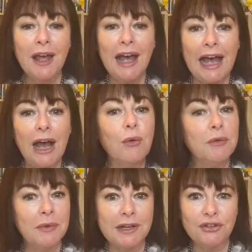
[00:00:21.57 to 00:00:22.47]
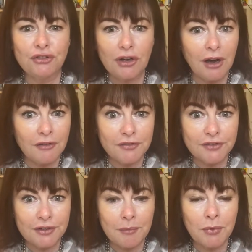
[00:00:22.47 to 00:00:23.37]
How it might start for
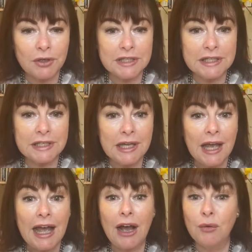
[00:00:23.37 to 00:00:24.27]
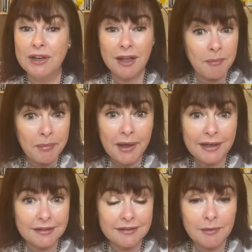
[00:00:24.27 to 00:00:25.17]
somebody, how it
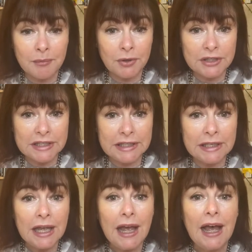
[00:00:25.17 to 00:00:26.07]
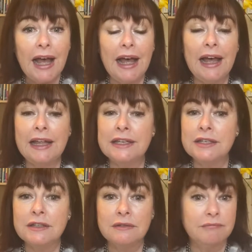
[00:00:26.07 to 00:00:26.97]
impacts somebody
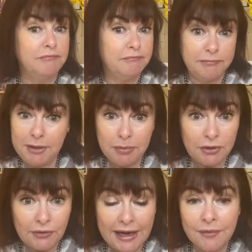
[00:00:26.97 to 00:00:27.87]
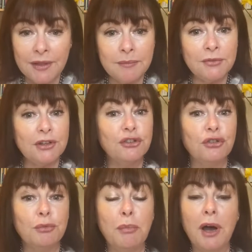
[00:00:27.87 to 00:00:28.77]
and people around them, such
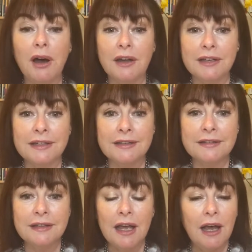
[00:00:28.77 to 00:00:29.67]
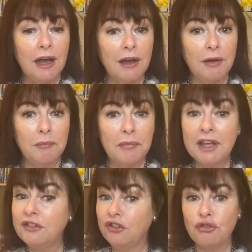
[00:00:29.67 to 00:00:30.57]
as partners.
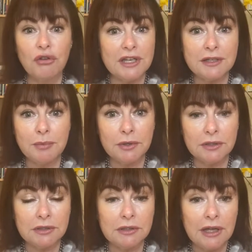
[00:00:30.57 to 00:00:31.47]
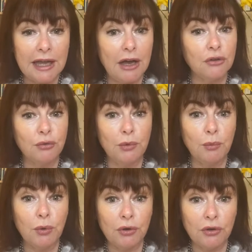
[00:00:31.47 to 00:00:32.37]
Is it treatable? How do we
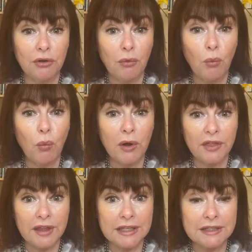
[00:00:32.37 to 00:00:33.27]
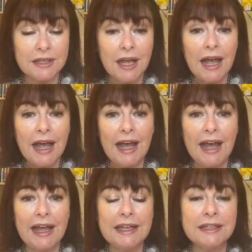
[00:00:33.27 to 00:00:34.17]
work with it?
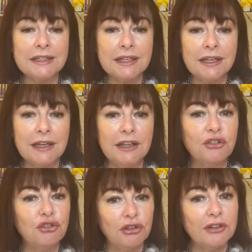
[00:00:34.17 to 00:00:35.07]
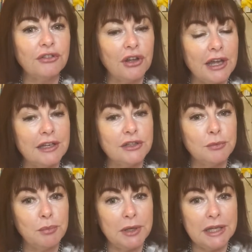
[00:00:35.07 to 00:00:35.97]
And it's just going to
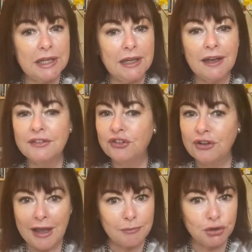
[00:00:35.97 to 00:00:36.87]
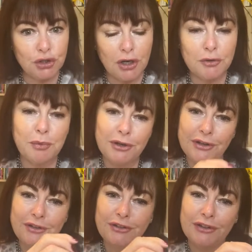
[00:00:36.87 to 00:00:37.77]
be a snapshot
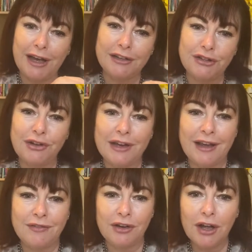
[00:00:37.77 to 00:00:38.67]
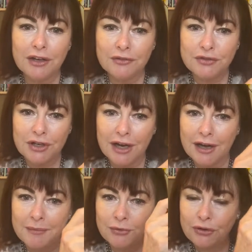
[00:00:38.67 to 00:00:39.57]
because I don't have a lot of
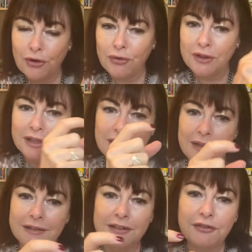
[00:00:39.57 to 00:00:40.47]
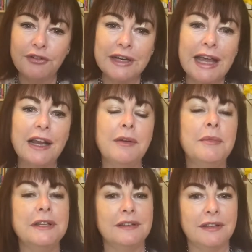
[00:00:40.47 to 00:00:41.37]
time, so the different
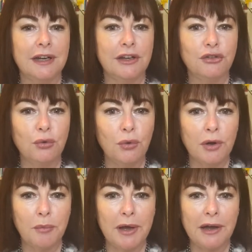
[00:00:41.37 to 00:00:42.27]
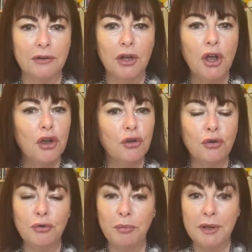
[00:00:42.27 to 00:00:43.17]
elements that I talk about
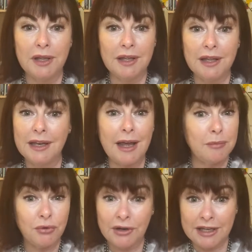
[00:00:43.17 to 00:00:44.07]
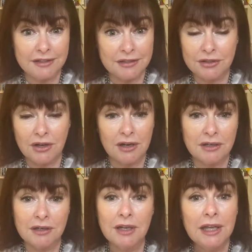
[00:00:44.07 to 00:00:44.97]
could be elaborated
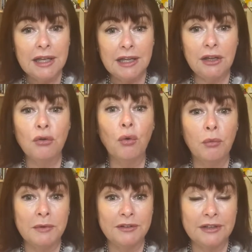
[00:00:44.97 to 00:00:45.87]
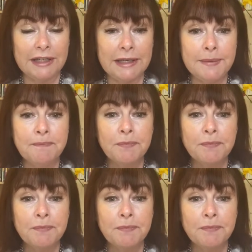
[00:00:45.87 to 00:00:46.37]
on enormously.